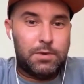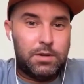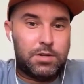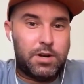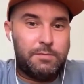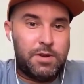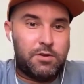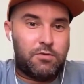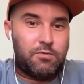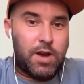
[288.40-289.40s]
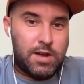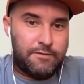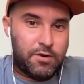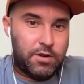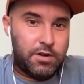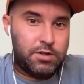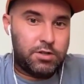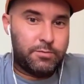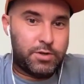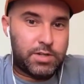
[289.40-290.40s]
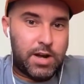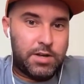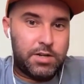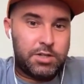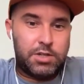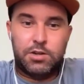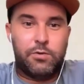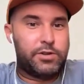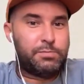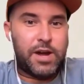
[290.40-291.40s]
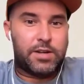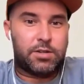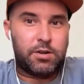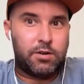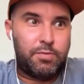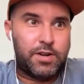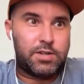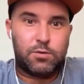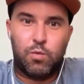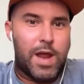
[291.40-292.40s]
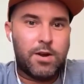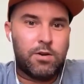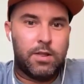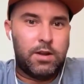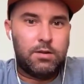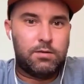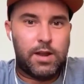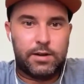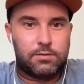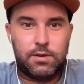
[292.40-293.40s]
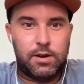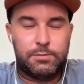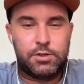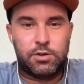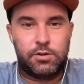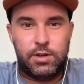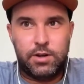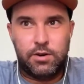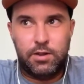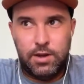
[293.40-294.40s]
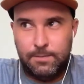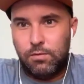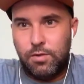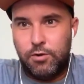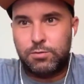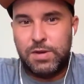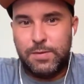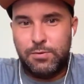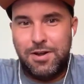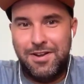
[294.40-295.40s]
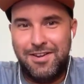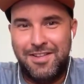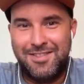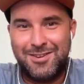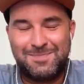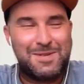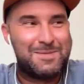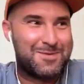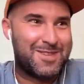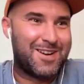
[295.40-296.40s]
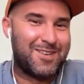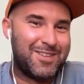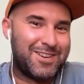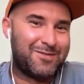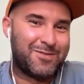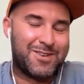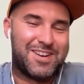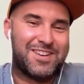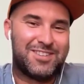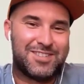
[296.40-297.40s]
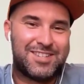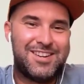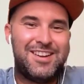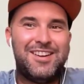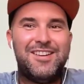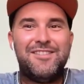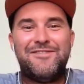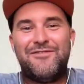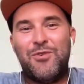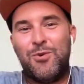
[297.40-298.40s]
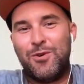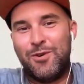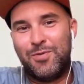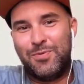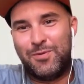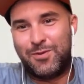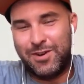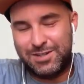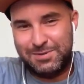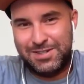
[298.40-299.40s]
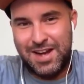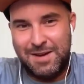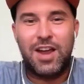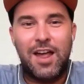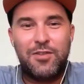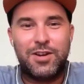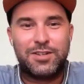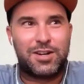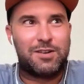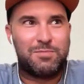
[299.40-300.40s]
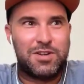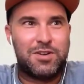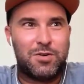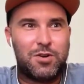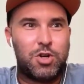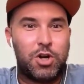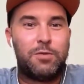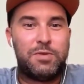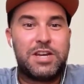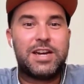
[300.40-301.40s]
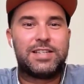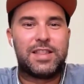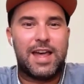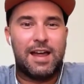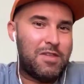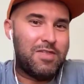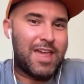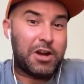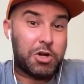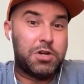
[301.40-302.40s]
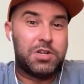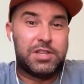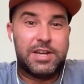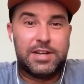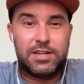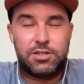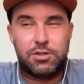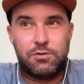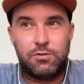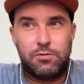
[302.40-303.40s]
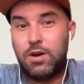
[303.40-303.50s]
it's going to be great for the consumer side because she always buys her presents way early, absurdly early. Those people that are looking for deals for Christmas time, I think it's going to be good because of that. That could lead into